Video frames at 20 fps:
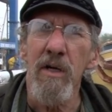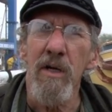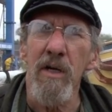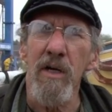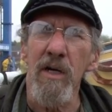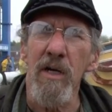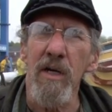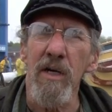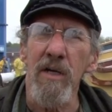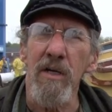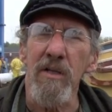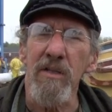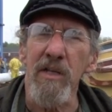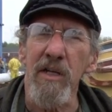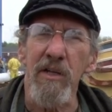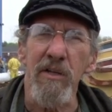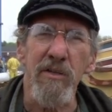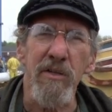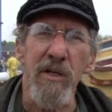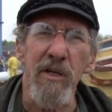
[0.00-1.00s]

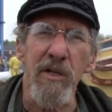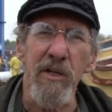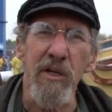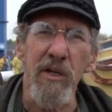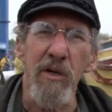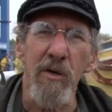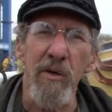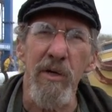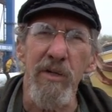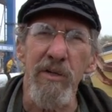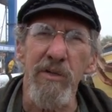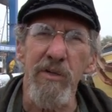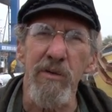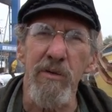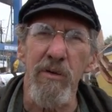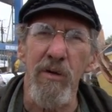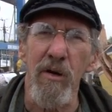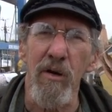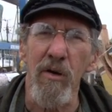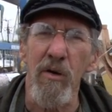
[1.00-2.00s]
that's going to go
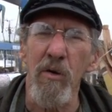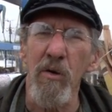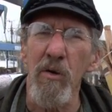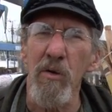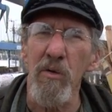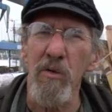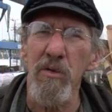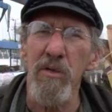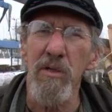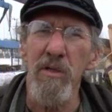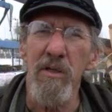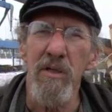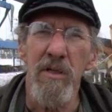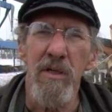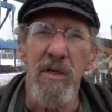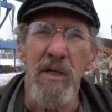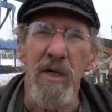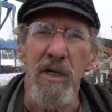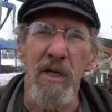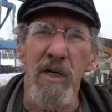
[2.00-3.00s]
into her hold
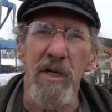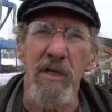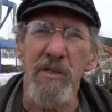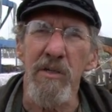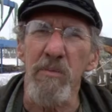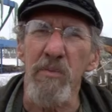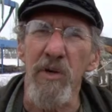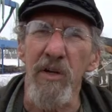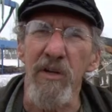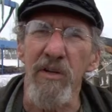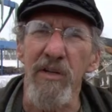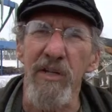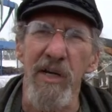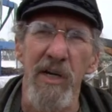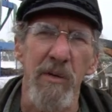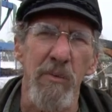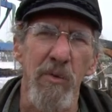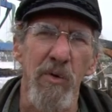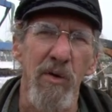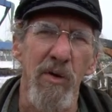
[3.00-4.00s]
to bring her
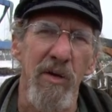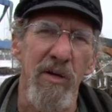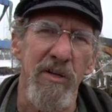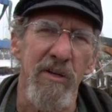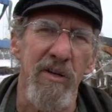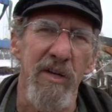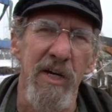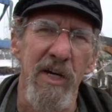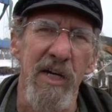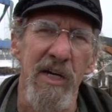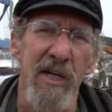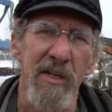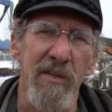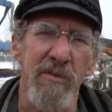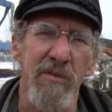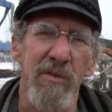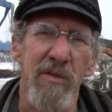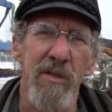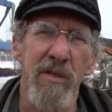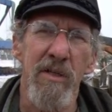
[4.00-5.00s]
down more on her
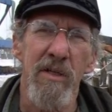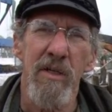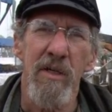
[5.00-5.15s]
lines.